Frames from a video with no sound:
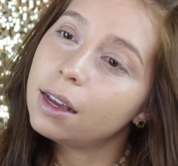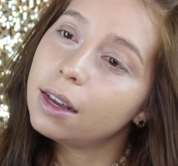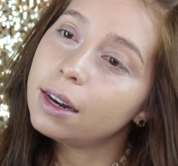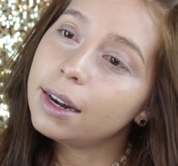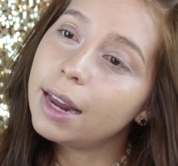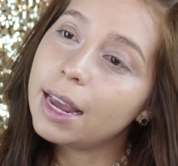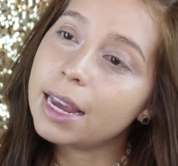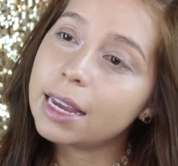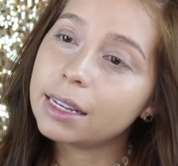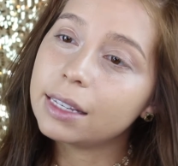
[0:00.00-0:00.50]

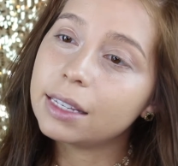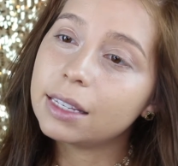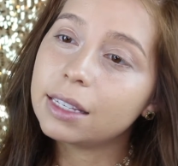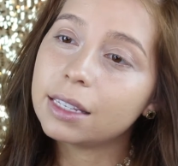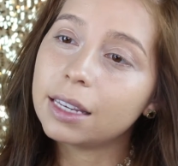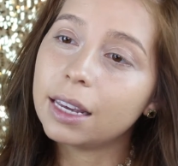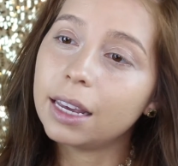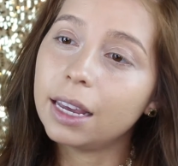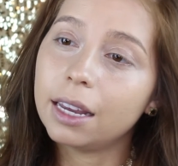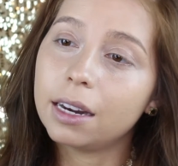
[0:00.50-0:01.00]
Naked
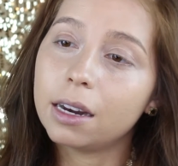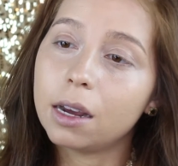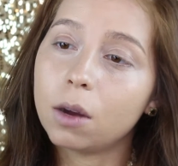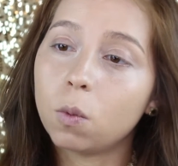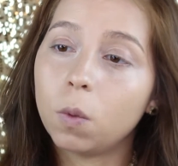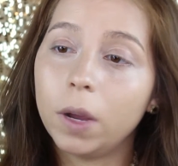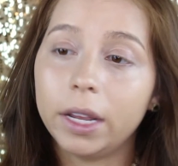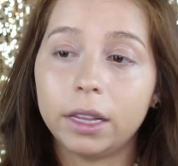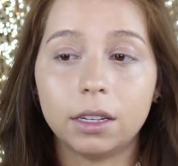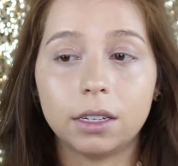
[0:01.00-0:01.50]
Skin
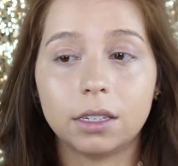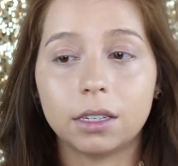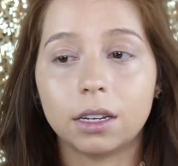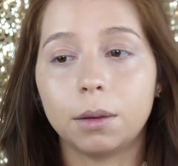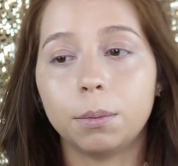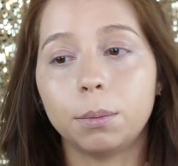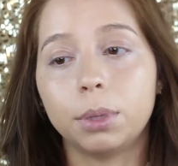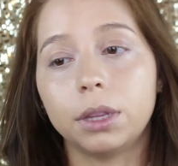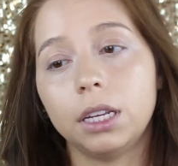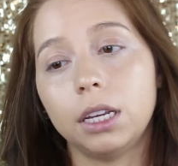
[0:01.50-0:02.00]
Weightless
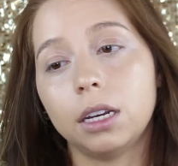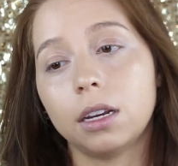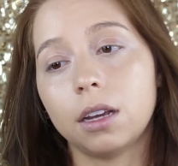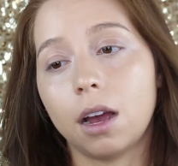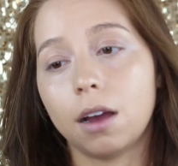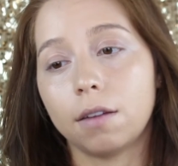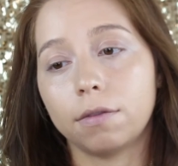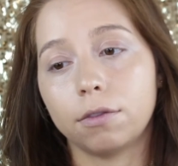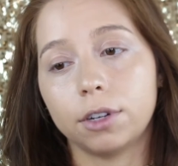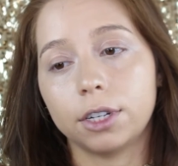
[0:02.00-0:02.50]
Complete
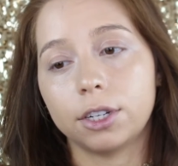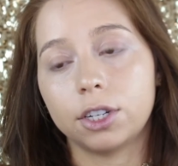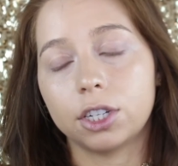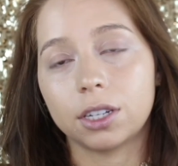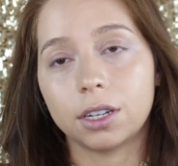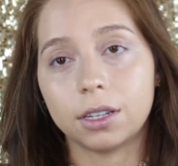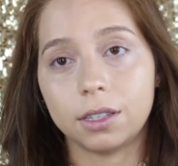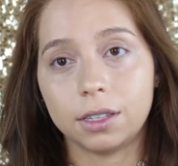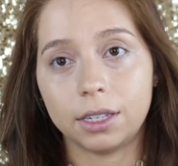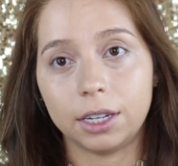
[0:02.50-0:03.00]

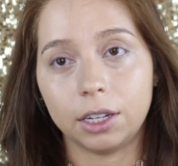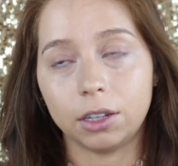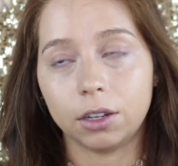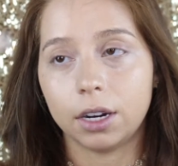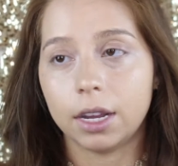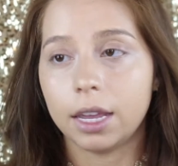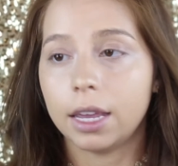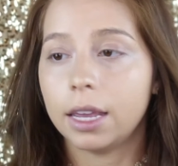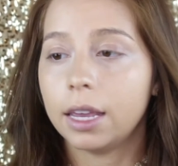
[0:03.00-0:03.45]
Coverage Concealer